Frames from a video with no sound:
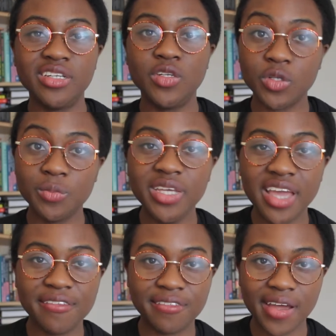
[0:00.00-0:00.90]
it took
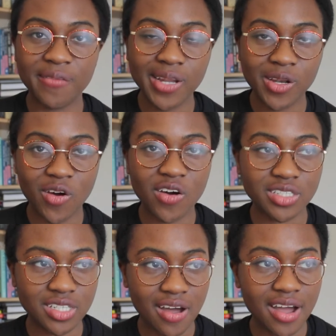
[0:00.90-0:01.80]
me a very
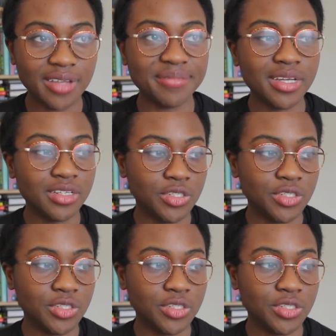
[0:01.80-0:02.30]
long time